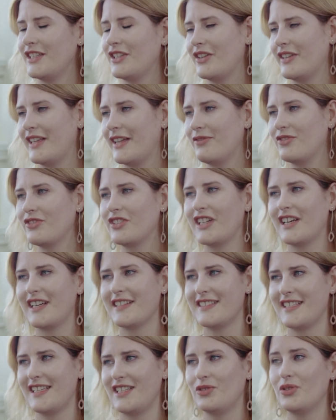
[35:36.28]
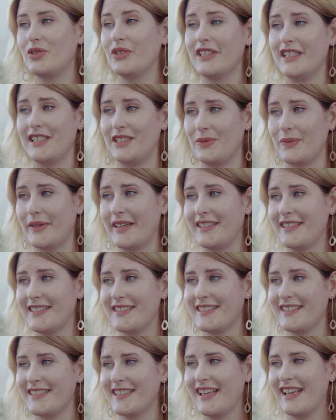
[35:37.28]
low-level class in Auckland
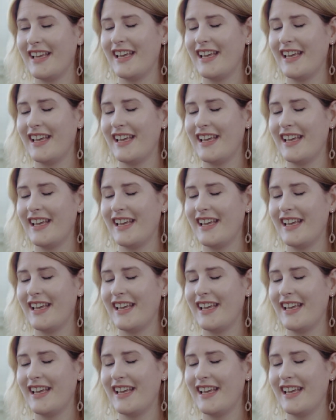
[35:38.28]
once.